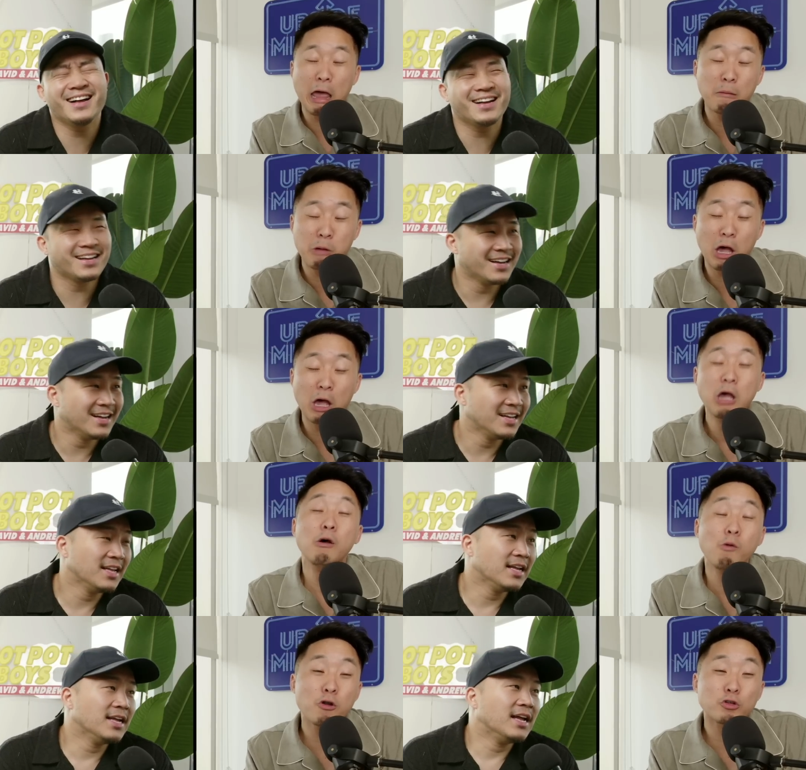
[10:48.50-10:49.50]
Speaker 1: Emma,
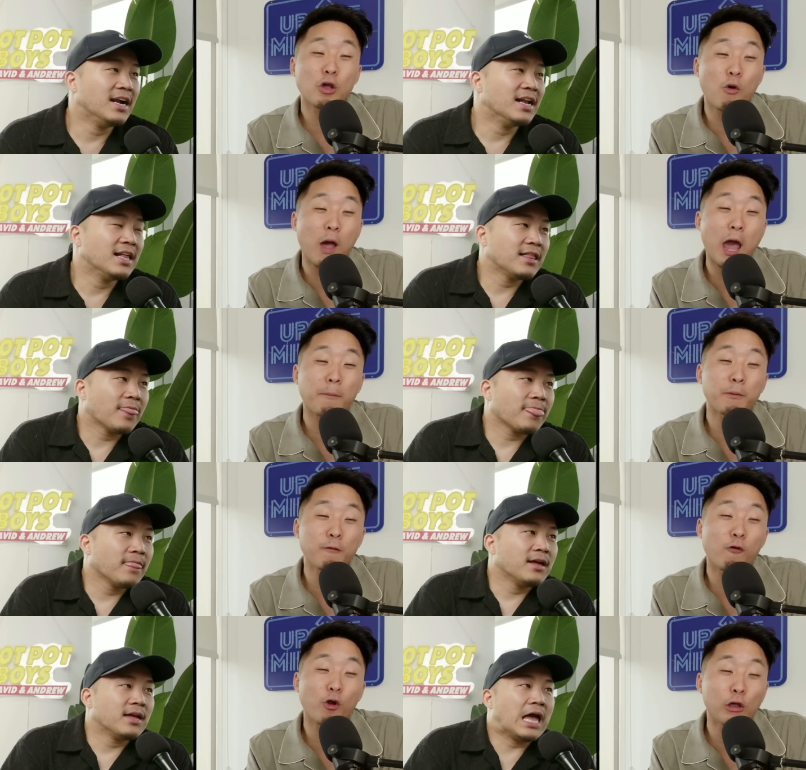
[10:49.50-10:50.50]
we're so happy
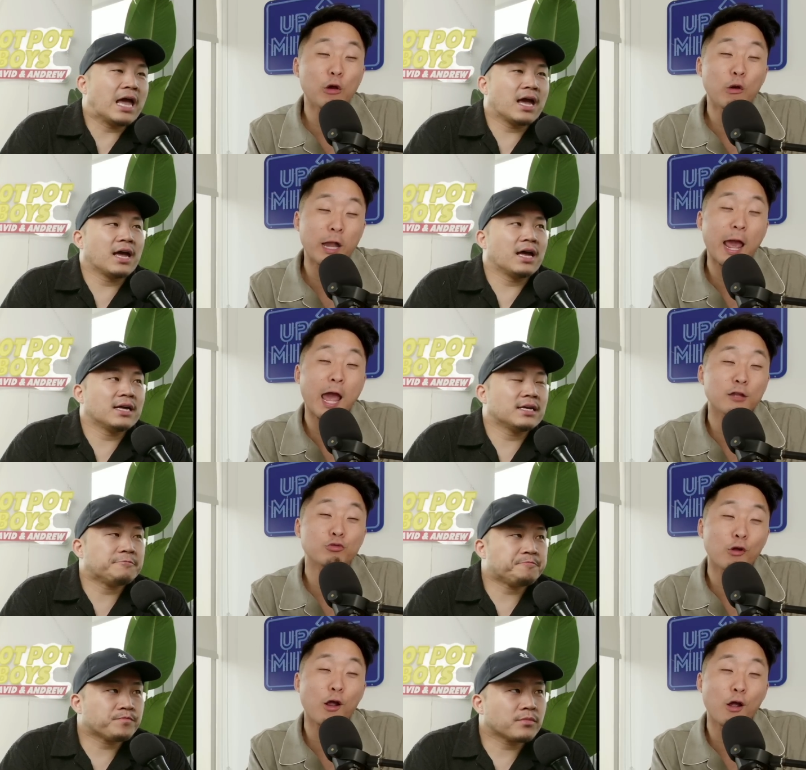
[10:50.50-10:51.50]
for you and
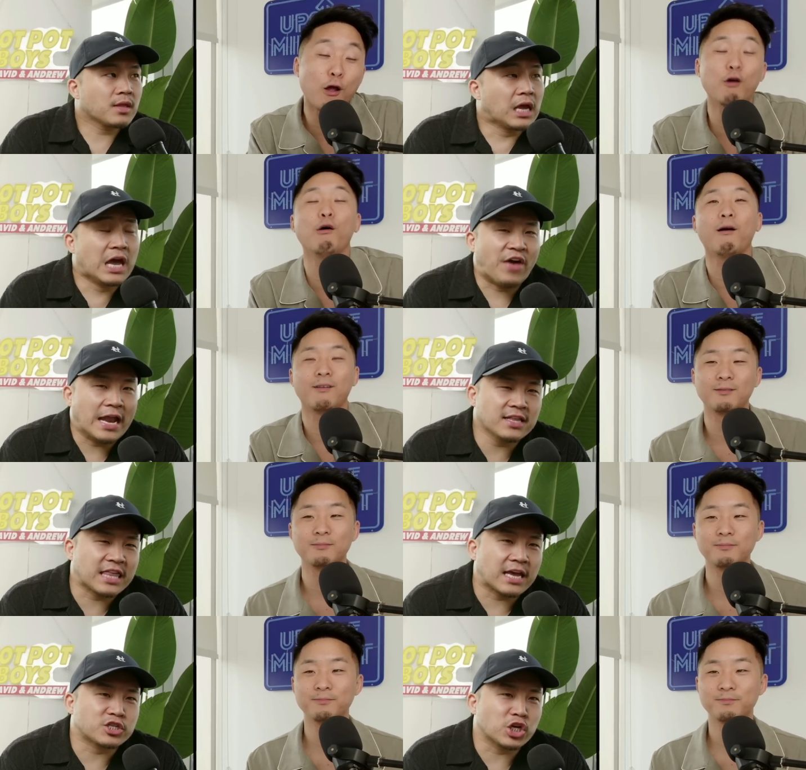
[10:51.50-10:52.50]
Andrew.
Speaker 2: If
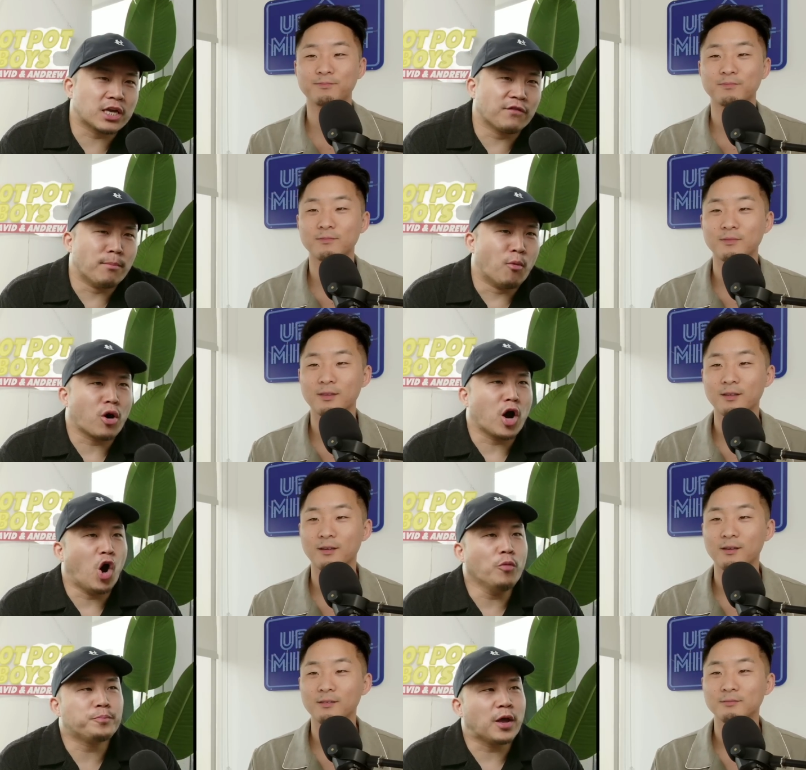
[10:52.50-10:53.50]
anything, it should give them more
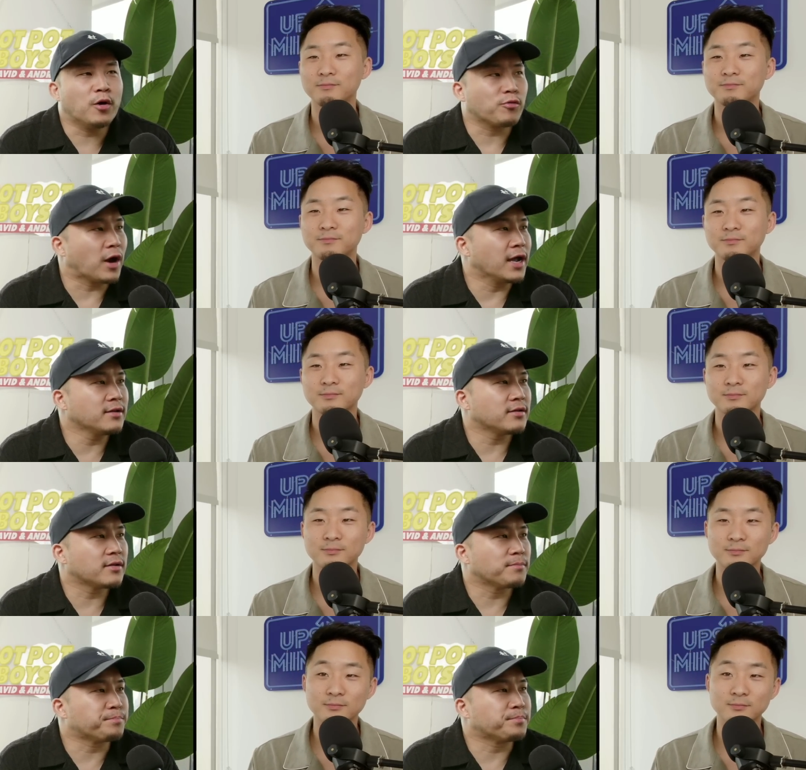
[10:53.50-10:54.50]
hope, though, right?
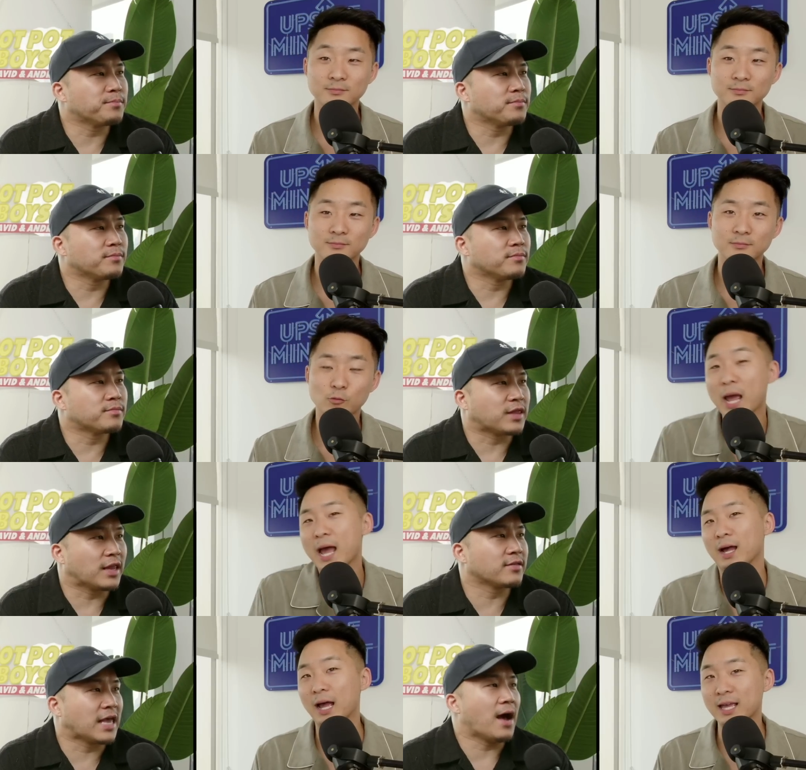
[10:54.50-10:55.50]

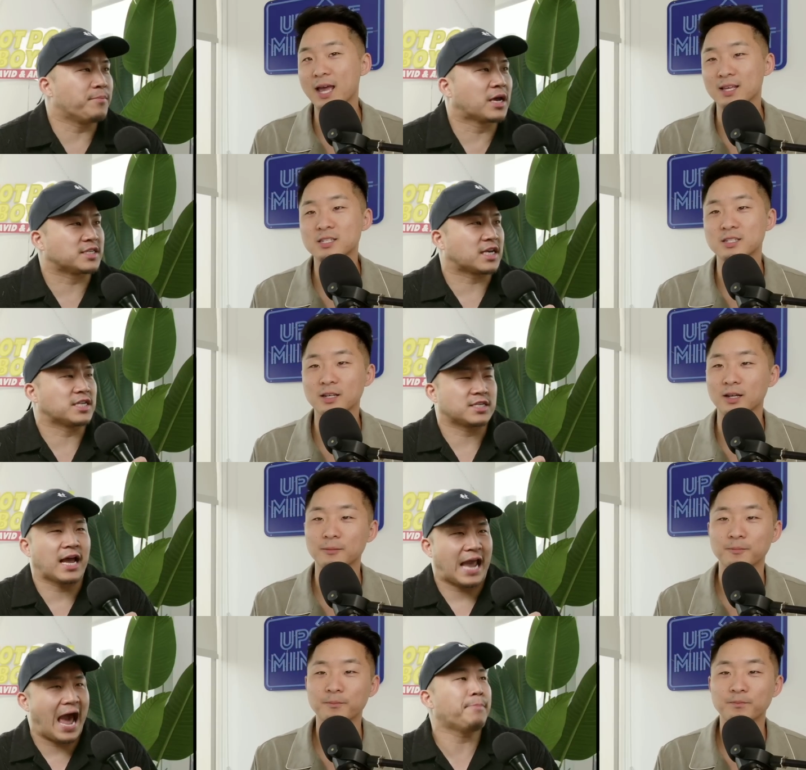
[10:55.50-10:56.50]
Yeah, yeah, because because yeah. it's
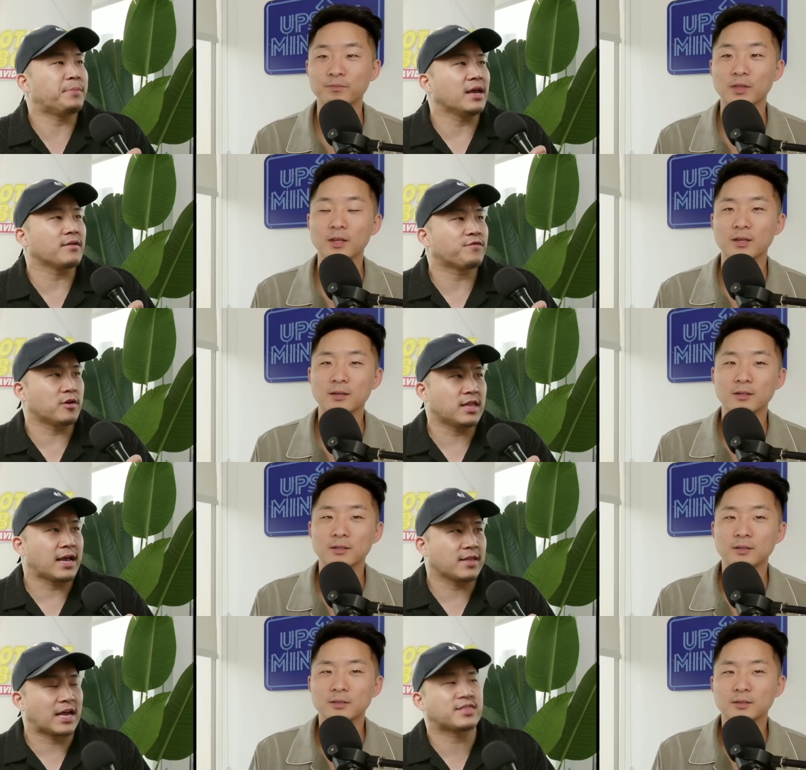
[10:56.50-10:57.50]
like happening for like like the